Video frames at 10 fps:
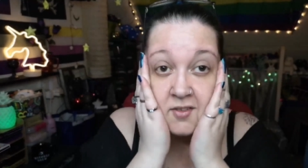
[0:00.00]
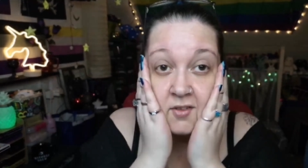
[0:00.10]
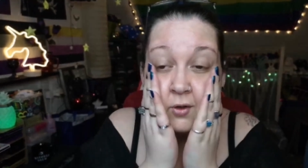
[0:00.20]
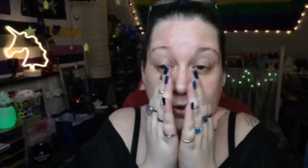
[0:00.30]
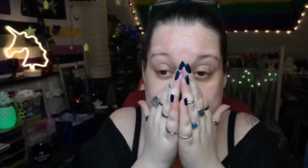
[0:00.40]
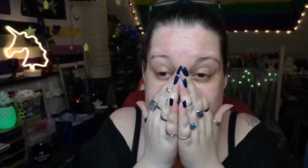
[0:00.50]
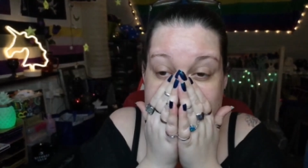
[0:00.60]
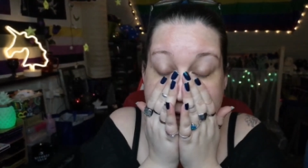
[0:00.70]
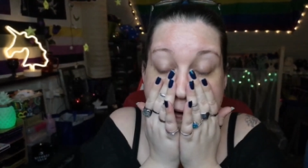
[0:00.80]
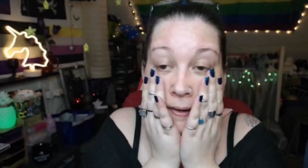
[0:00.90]
on your skin
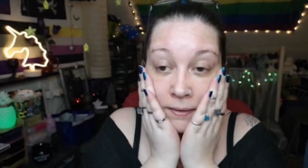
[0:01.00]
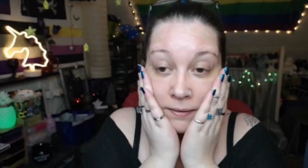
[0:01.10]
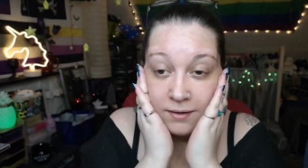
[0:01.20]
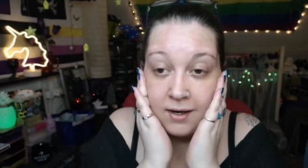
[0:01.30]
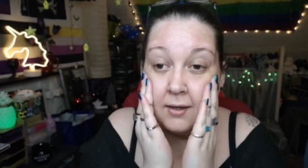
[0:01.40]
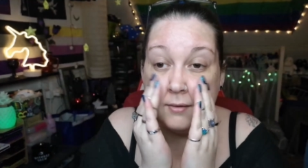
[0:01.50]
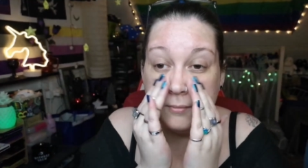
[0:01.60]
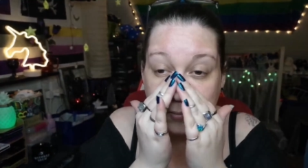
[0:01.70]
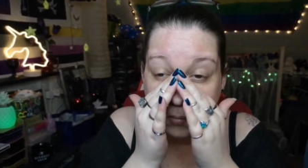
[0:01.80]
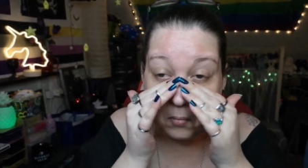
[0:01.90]
and
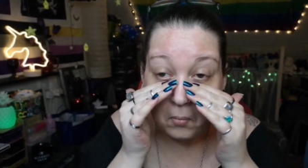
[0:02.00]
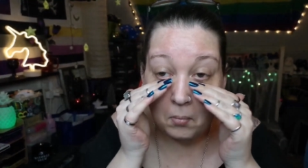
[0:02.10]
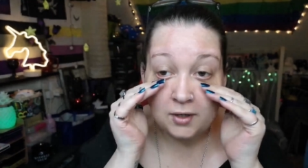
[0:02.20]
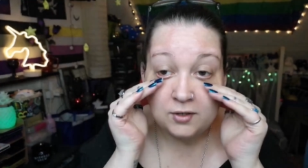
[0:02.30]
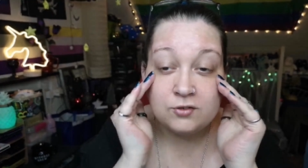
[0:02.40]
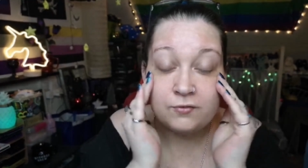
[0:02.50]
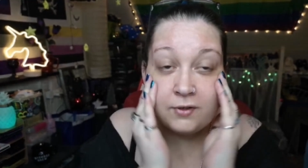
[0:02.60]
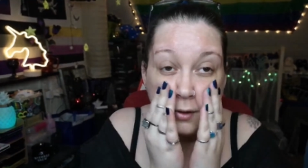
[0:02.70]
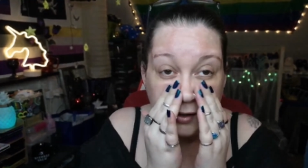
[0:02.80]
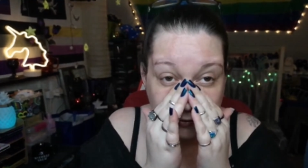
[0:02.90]
makes you
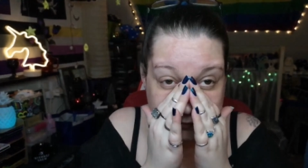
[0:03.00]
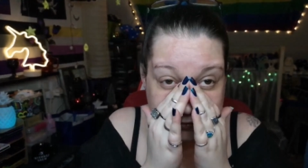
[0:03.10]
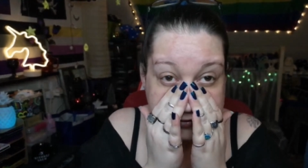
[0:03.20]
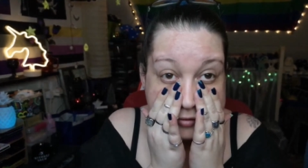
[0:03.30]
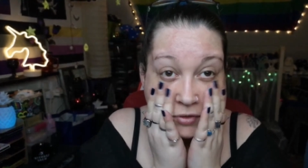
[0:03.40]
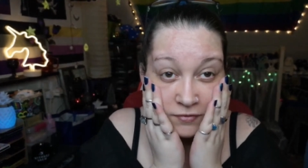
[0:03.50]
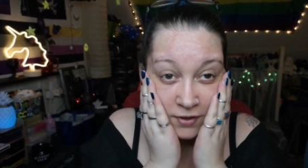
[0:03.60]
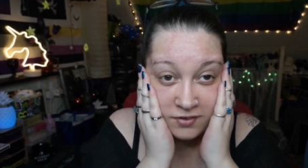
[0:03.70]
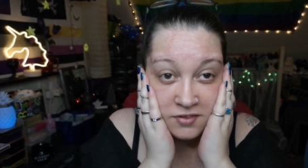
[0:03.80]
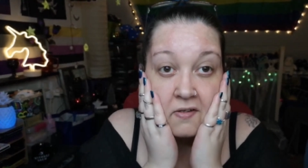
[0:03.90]
feel like you've just dipped your
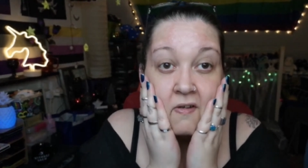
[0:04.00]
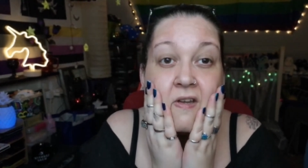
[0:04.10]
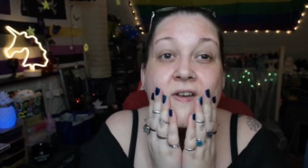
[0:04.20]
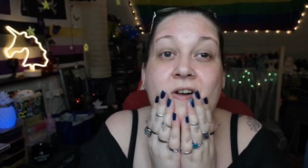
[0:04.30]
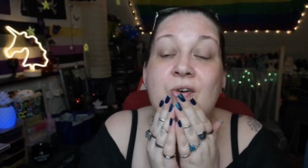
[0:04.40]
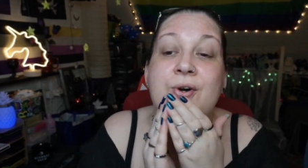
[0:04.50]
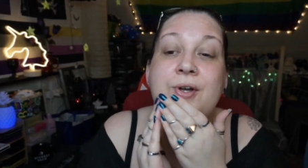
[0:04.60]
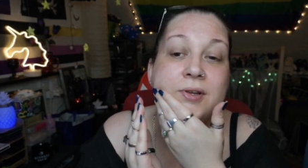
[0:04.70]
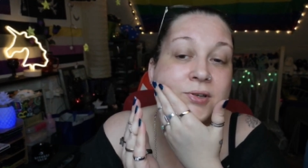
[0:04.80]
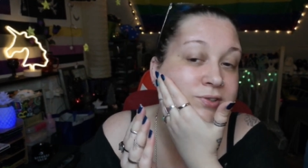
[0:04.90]
face in
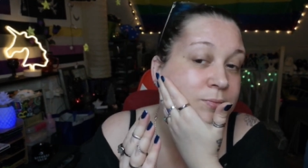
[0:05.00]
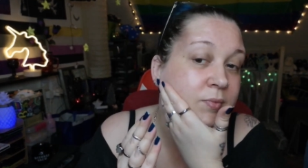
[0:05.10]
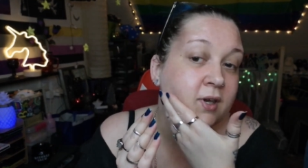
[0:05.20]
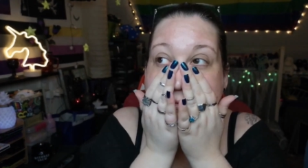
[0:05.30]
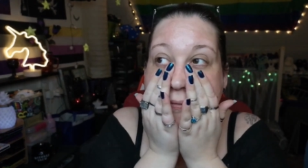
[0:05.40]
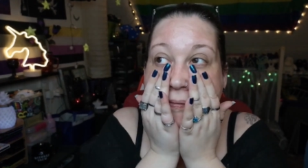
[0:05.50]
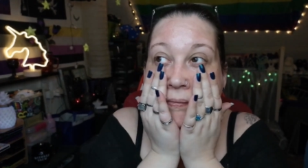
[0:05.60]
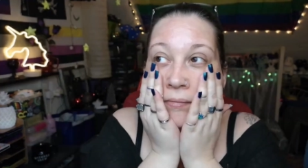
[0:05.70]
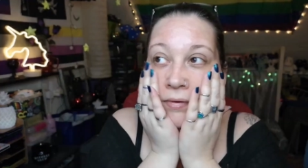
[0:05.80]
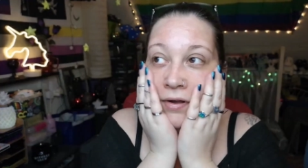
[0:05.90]
oil or something.
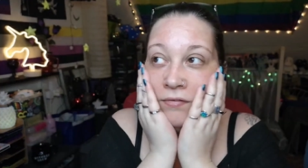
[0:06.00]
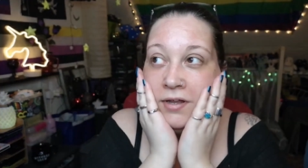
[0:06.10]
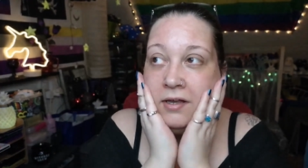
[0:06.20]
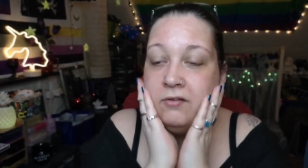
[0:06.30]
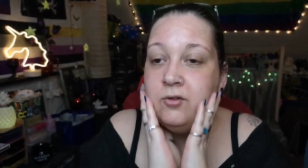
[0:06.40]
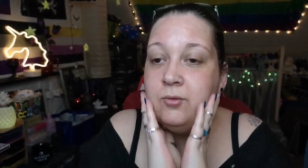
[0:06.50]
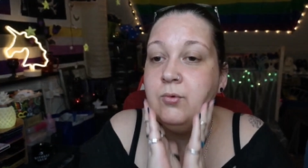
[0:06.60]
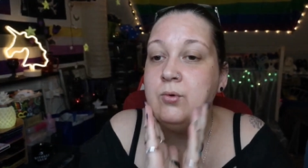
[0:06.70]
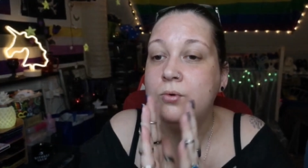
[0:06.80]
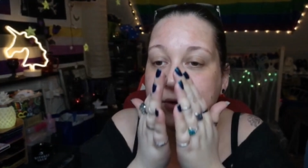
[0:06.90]
Lovely and
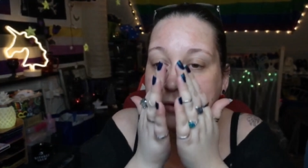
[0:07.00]
smooth.